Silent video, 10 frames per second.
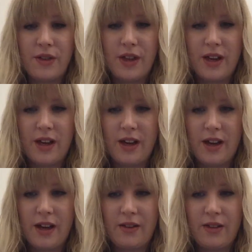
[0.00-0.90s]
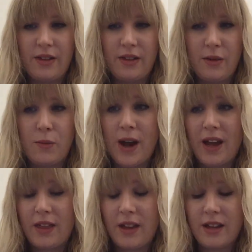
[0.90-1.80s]
the
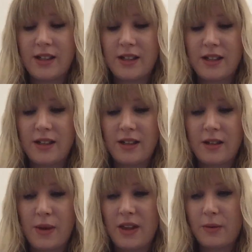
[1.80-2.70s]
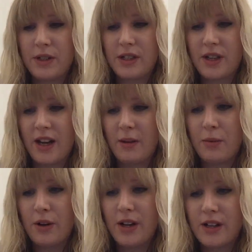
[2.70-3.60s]
way that we're designing
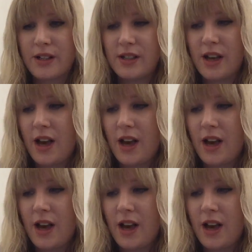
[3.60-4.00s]
products.